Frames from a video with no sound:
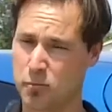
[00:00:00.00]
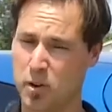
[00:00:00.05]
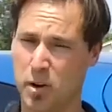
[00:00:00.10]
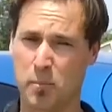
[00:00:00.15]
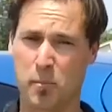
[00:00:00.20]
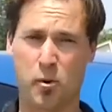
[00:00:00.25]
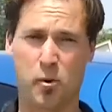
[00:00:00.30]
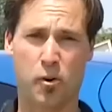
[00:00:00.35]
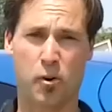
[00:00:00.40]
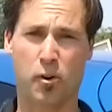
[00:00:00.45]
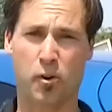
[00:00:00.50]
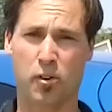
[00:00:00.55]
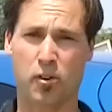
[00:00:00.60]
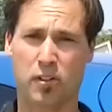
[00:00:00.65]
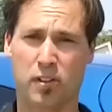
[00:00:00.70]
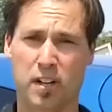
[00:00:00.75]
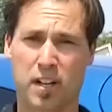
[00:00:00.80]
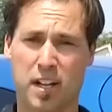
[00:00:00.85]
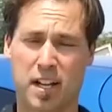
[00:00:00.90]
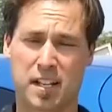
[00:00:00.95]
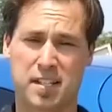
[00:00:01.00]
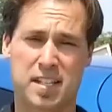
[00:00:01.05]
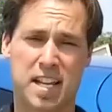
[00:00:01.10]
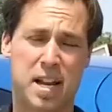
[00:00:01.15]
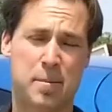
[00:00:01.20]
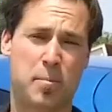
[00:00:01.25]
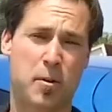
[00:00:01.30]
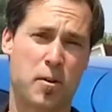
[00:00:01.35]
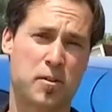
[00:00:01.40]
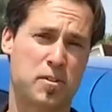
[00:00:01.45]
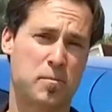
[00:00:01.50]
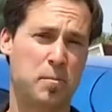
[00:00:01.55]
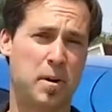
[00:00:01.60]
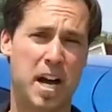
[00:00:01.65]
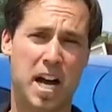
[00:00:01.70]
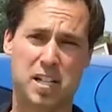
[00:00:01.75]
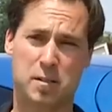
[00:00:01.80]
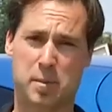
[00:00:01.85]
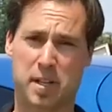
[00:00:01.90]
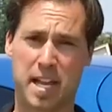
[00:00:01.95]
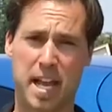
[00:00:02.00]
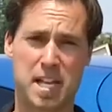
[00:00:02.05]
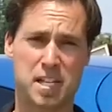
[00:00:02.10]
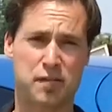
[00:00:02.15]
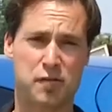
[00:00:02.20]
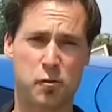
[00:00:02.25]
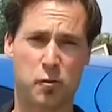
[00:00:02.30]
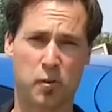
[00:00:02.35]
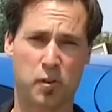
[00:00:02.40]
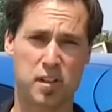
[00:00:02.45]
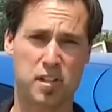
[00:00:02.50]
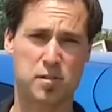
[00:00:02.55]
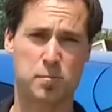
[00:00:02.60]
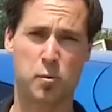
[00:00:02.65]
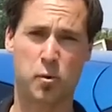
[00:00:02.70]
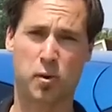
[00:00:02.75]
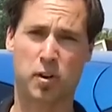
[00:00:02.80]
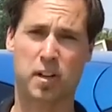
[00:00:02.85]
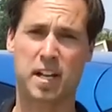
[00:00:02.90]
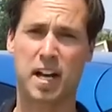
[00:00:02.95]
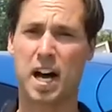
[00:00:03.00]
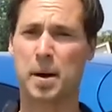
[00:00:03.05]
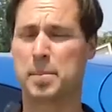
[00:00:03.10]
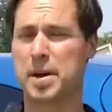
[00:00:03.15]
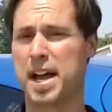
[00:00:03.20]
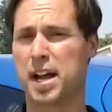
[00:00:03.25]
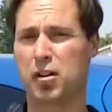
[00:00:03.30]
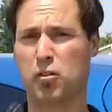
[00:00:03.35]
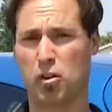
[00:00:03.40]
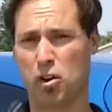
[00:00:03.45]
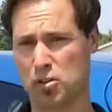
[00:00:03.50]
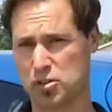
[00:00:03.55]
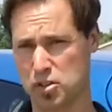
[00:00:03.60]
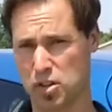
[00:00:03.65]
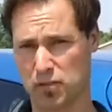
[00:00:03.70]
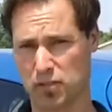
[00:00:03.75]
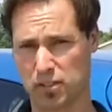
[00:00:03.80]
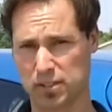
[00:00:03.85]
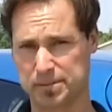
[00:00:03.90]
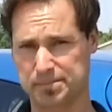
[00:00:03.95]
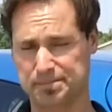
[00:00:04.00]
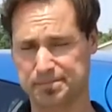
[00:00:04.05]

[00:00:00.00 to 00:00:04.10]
what more could the same person possibly ask for in a sport compact crossover?